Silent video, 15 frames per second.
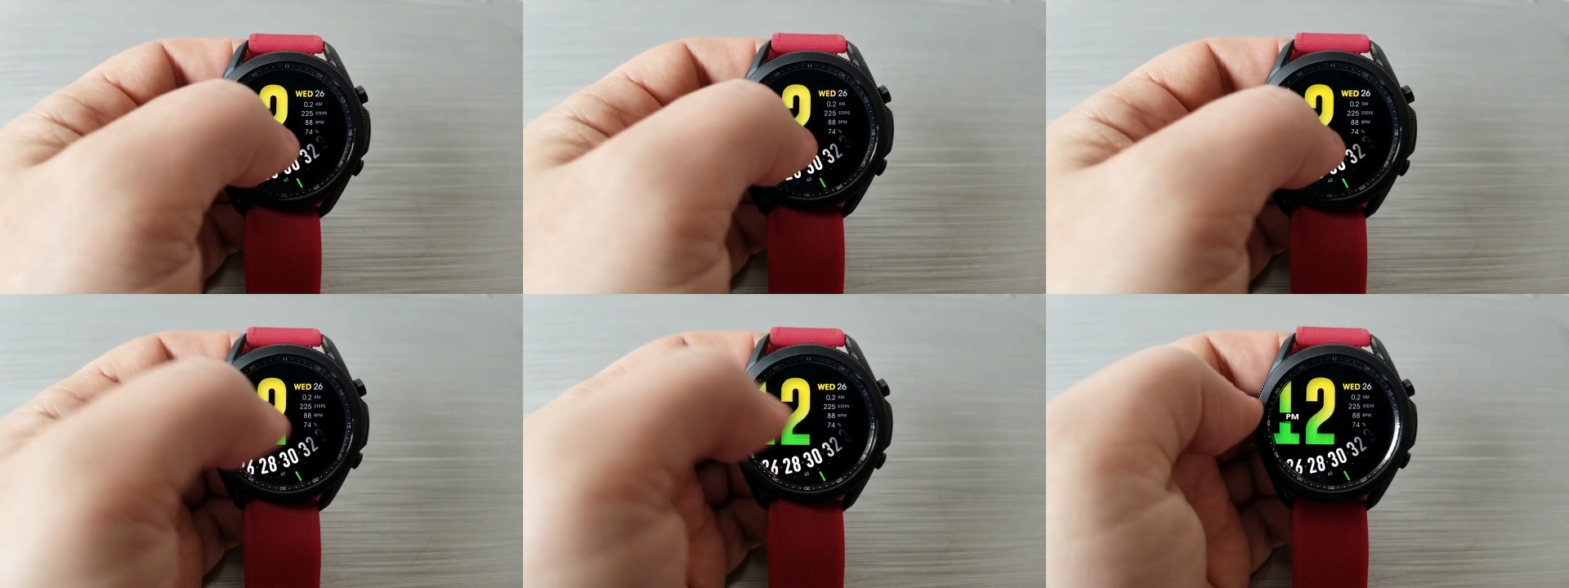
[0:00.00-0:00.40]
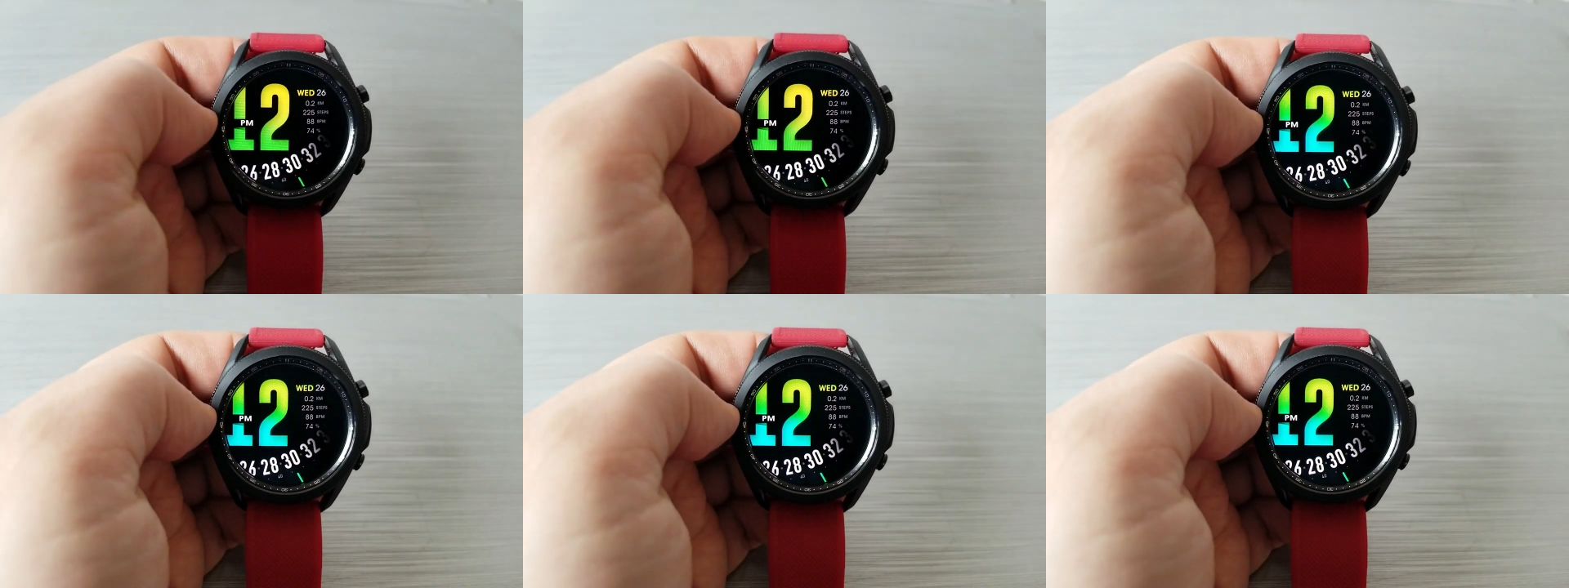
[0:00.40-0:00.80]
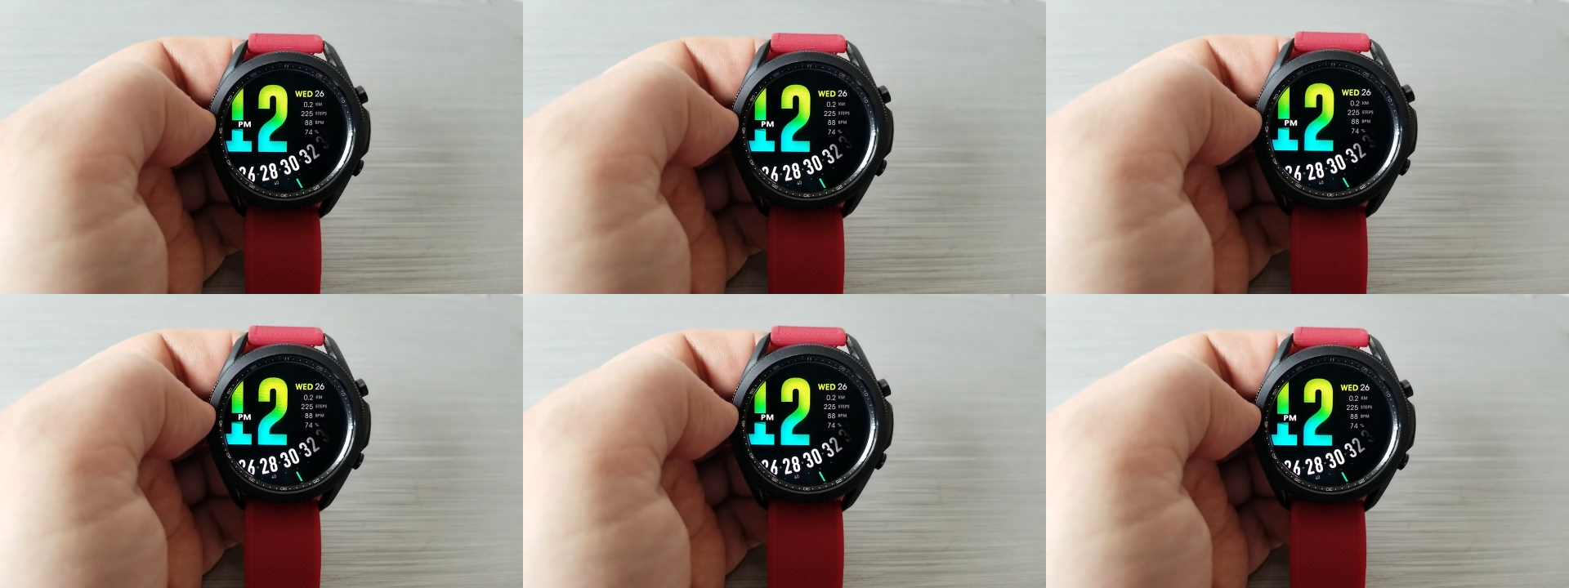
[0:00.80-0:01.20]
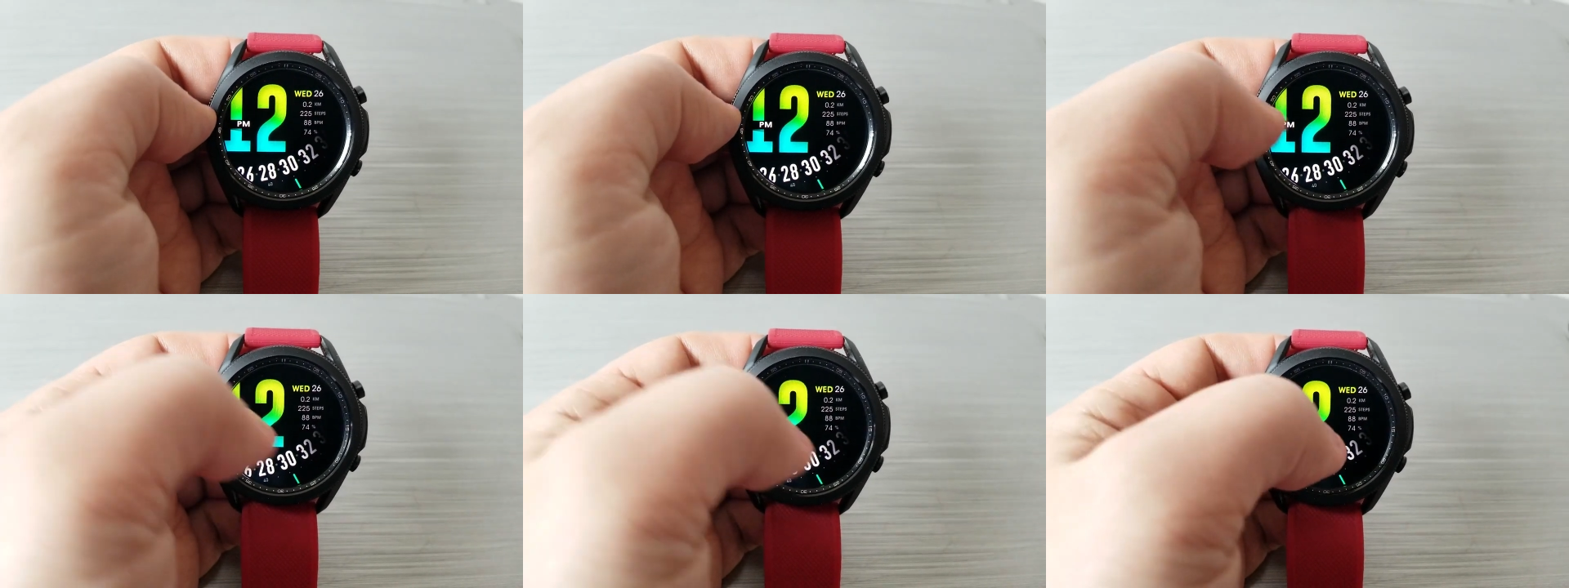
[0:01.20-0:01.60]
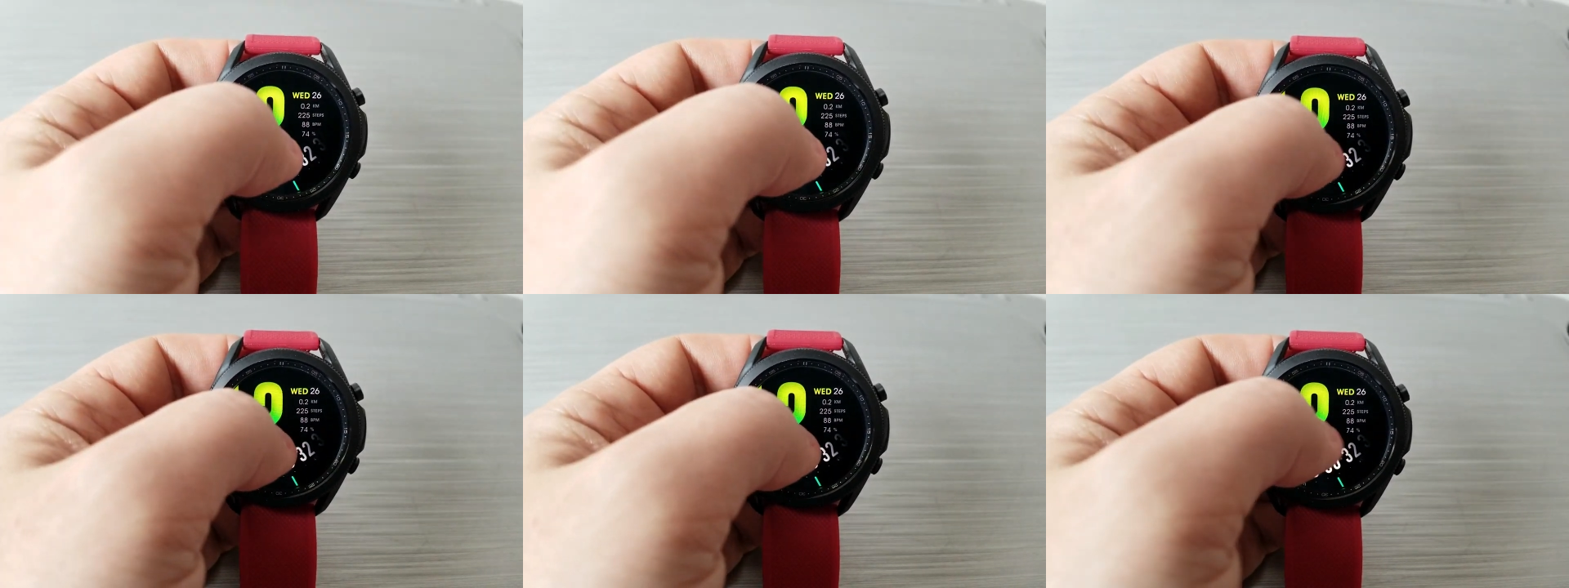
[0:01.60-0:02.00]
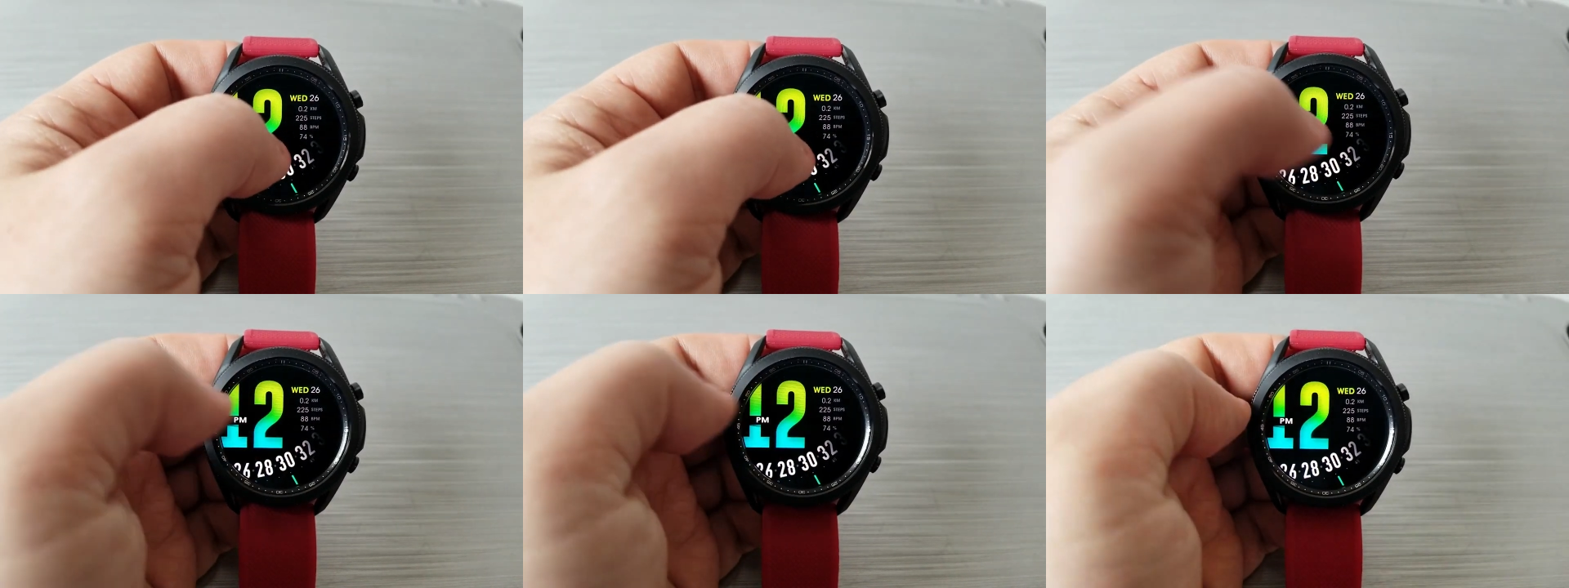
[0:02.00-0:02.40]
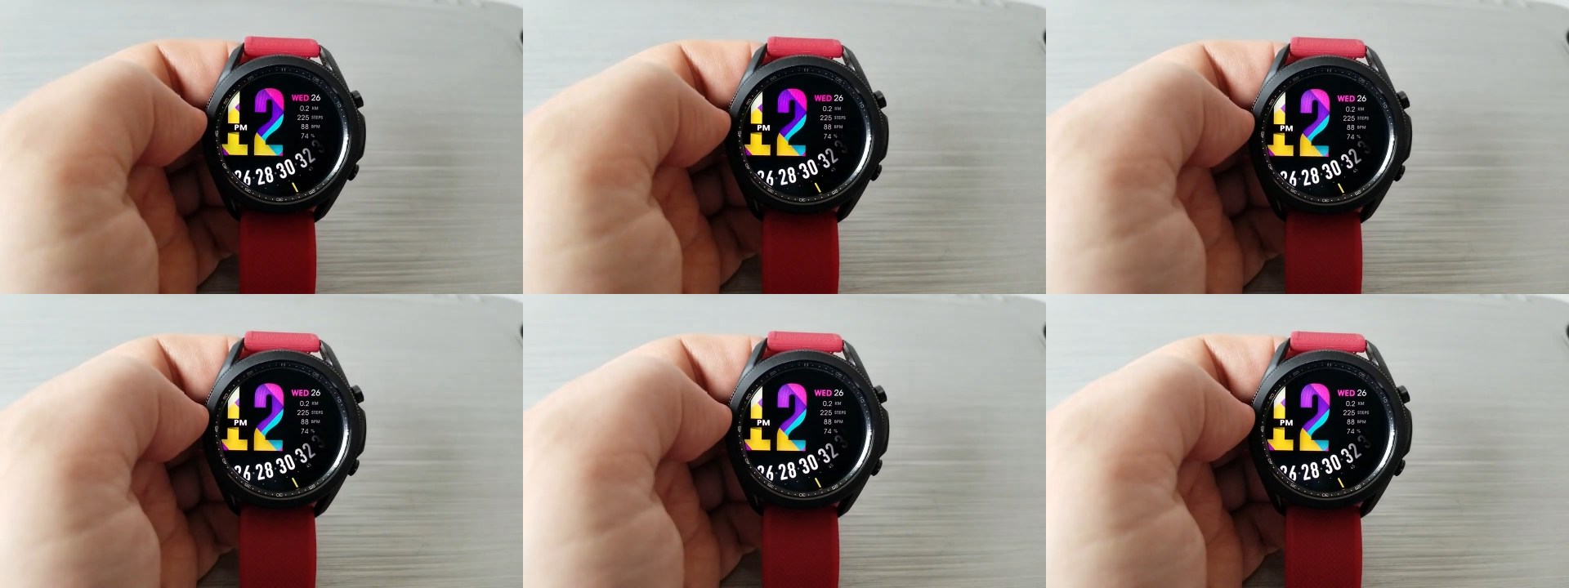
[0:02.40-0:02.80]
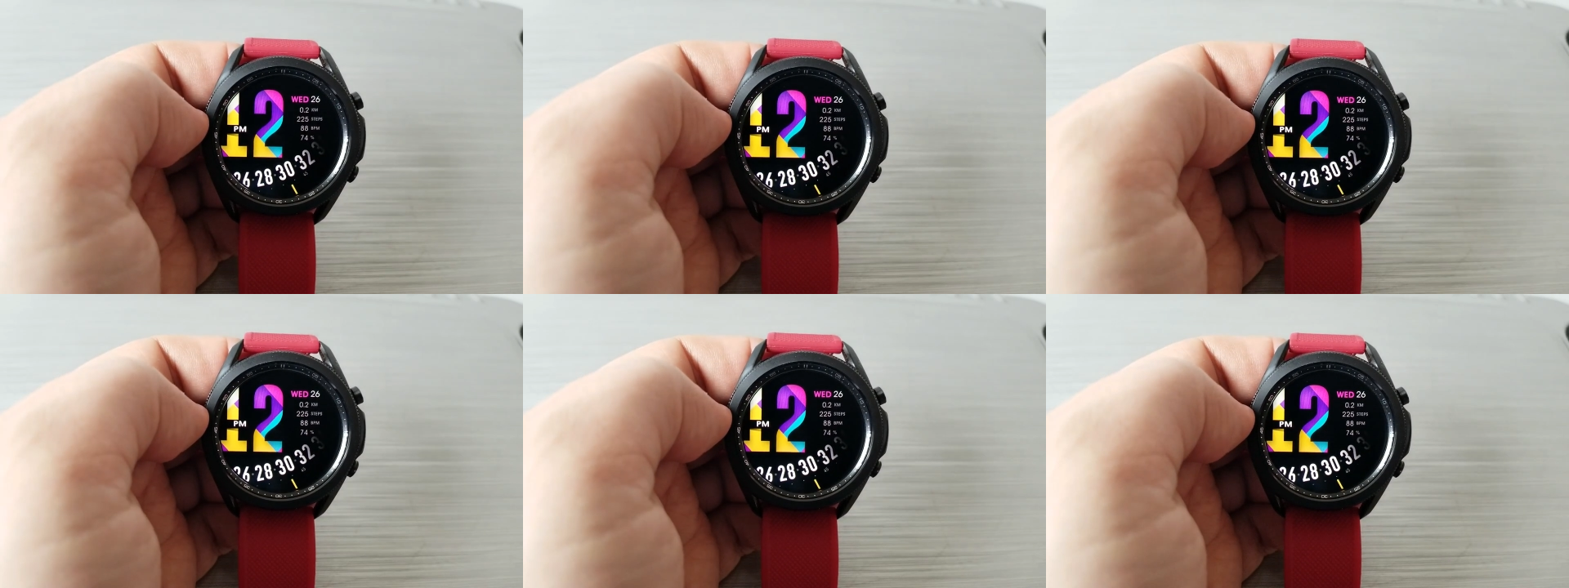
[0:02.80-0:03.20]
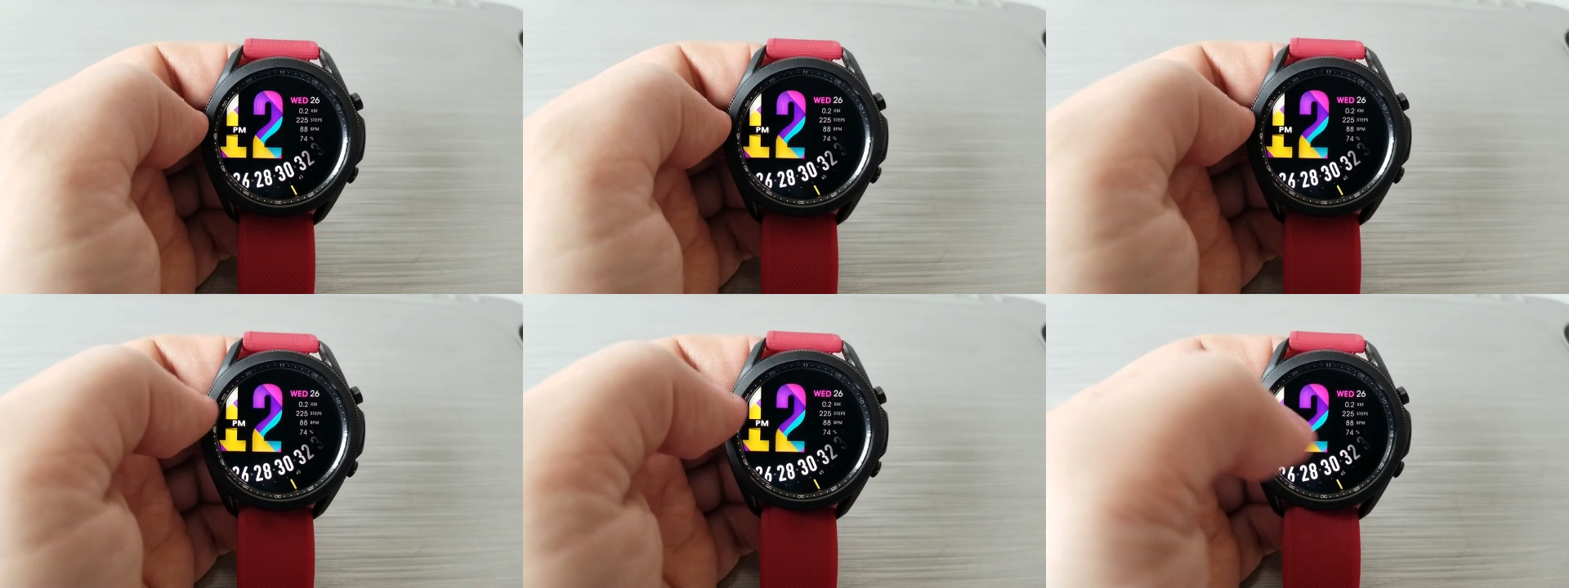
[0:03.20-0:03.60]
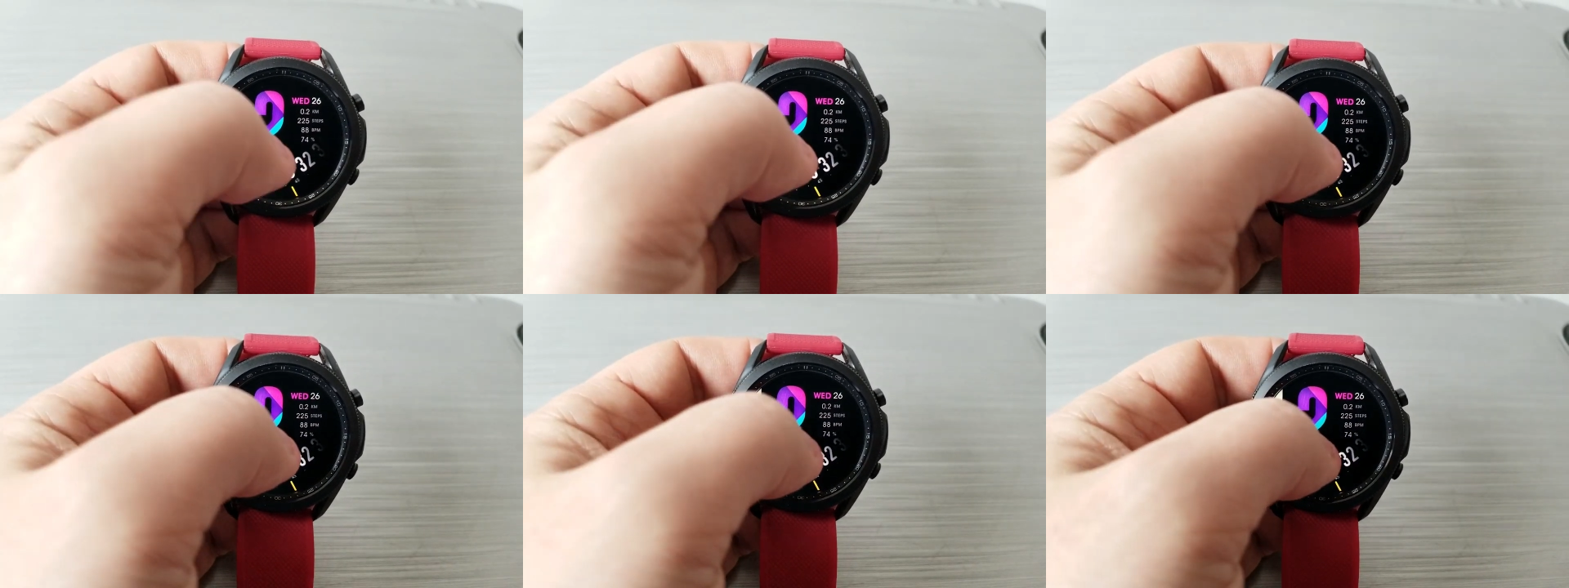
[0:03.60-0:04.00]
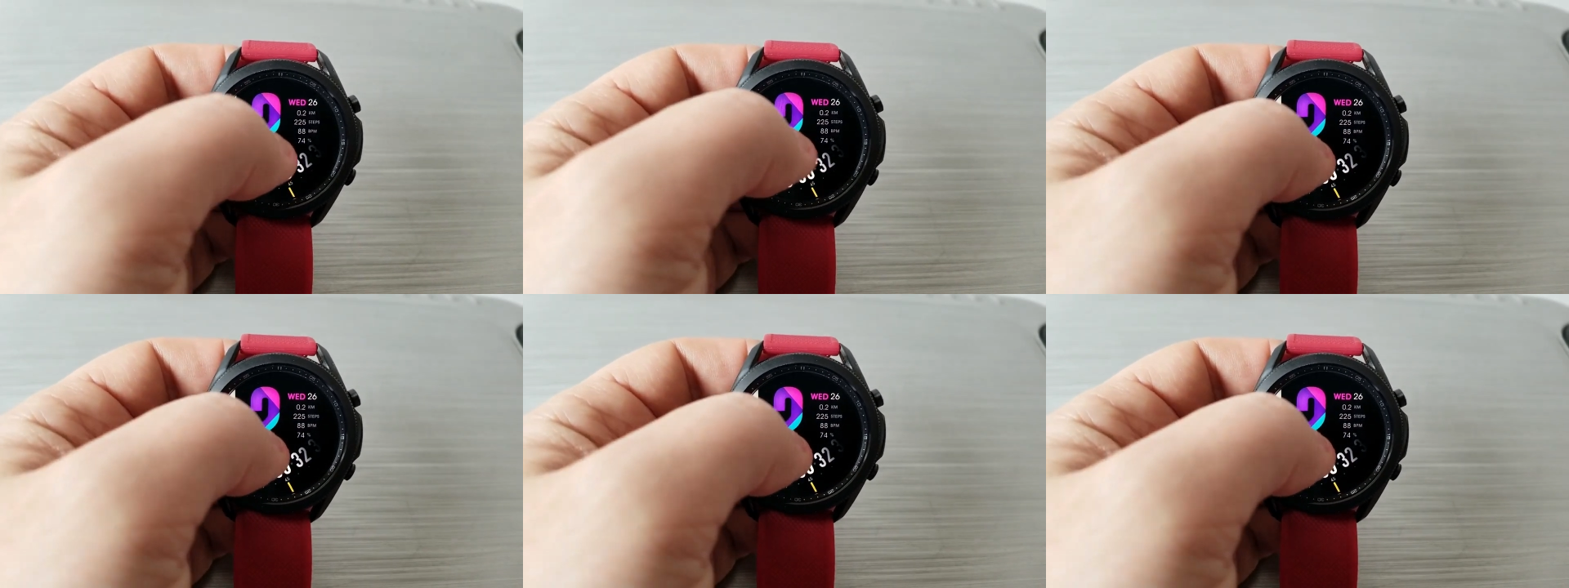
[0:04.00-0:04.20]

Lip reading: Nobody's mouth can be seen.